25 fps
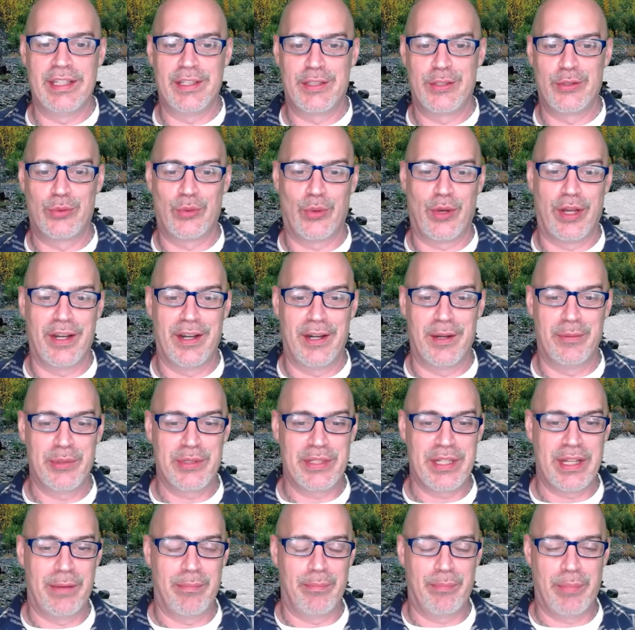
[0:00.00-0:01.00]
This is
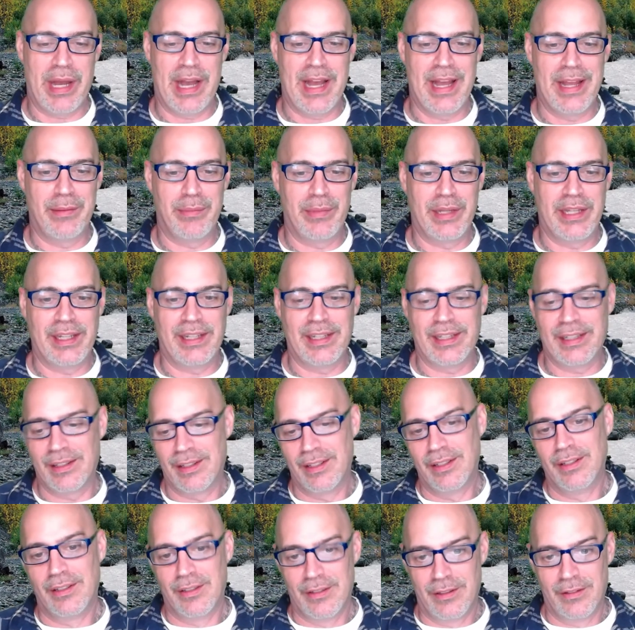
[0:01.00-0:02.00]
100% by me,
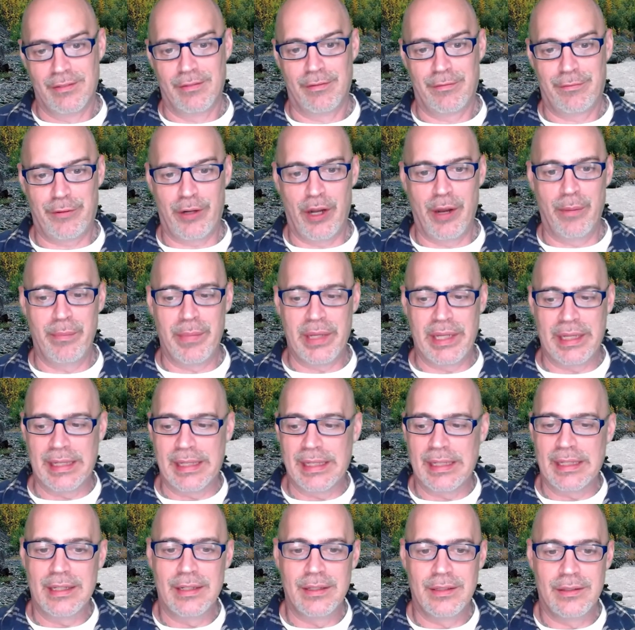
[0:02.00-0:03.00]
from
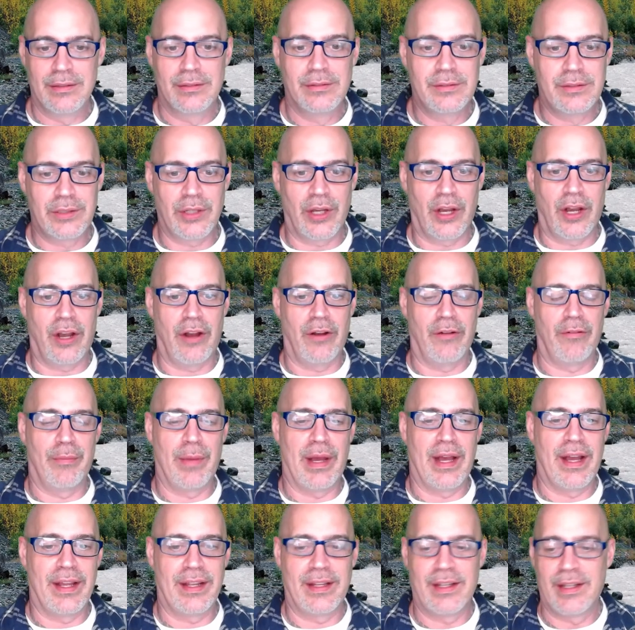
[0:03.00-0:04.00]
me, to all of
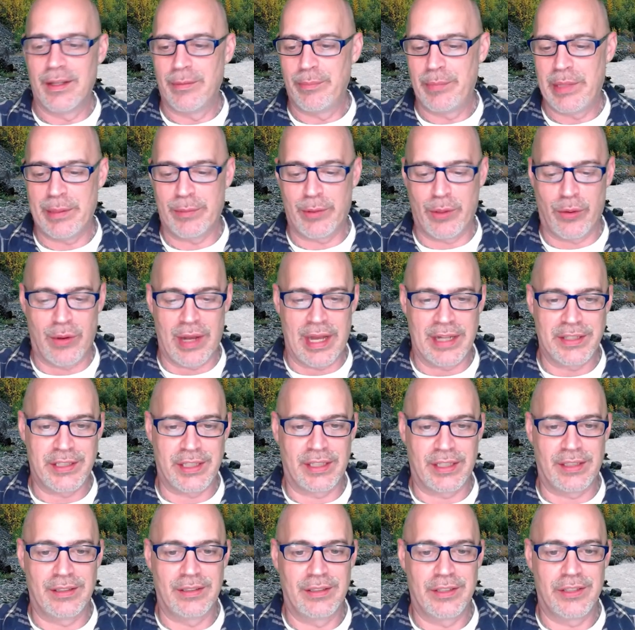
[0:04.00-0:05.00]
my people
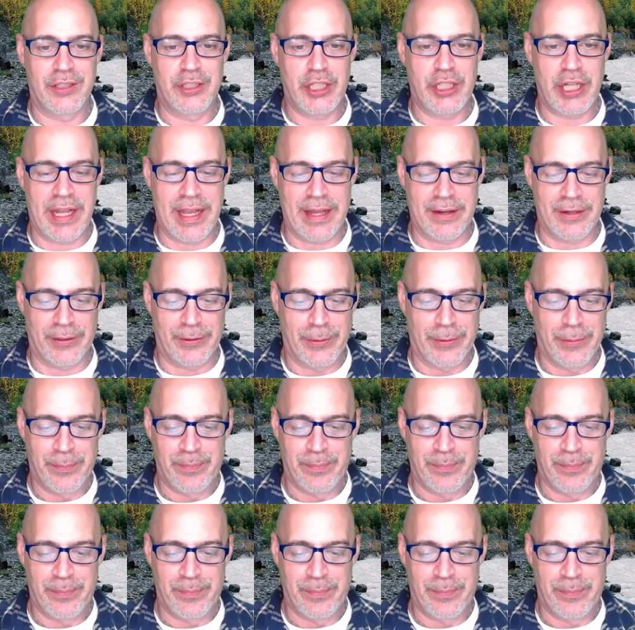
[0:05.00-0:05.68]
watching this channel.